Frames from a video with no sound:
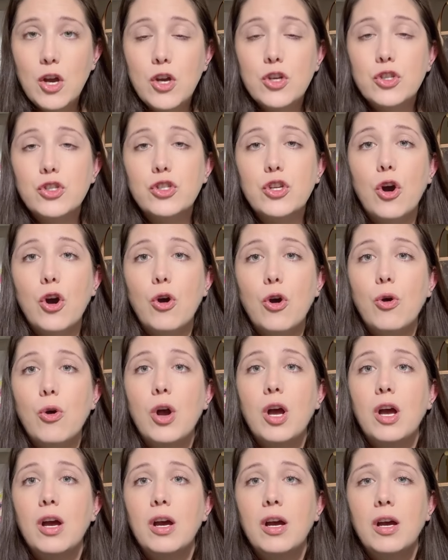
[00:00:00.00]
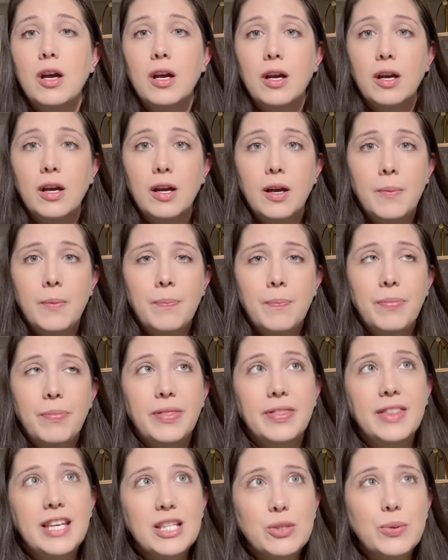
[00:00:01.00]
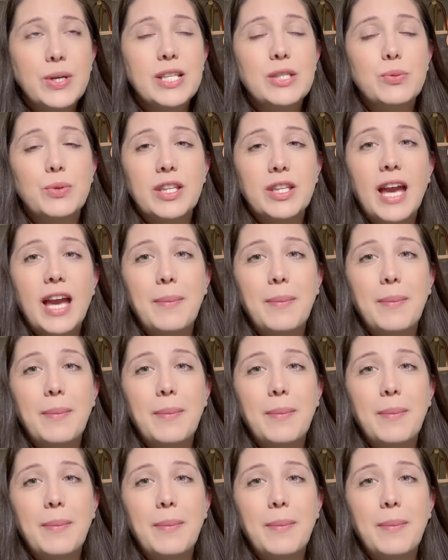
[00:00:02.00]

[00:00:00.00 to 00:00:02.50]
So This was really,